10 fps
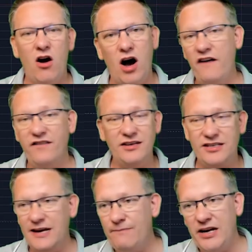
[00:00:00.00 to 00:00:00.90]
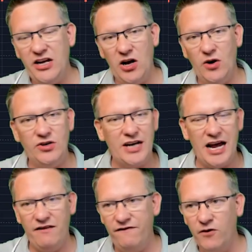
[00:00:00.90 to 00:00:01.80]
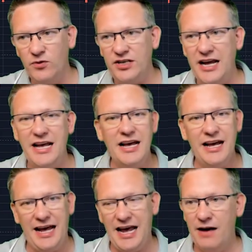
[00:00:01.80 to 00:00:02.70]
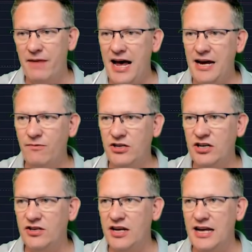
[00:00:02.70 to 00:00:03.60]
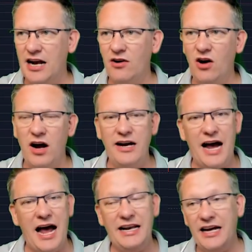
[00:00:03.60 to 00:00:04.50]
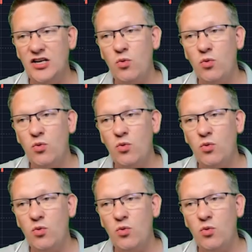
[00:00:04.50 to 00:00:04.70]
I've simply used a 40 EMA, which is the yellow line, and a